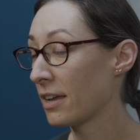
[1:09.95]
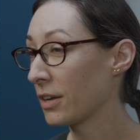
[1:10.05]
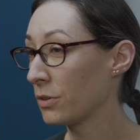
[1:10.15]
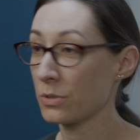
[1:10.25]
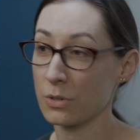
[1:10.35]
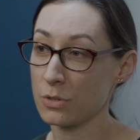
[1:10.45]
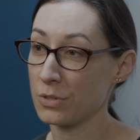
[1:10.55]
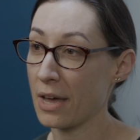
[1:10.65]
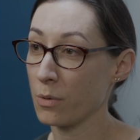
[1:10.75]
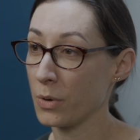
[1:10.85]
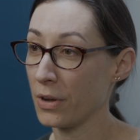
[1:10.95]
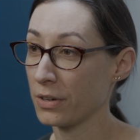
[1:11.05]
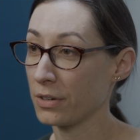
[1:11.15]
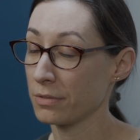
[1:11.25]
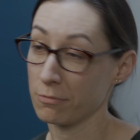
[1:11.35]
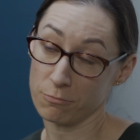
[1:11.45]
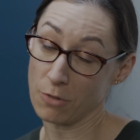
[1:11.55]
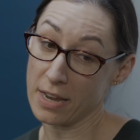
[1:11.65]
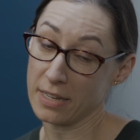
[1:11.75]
I can also do that work right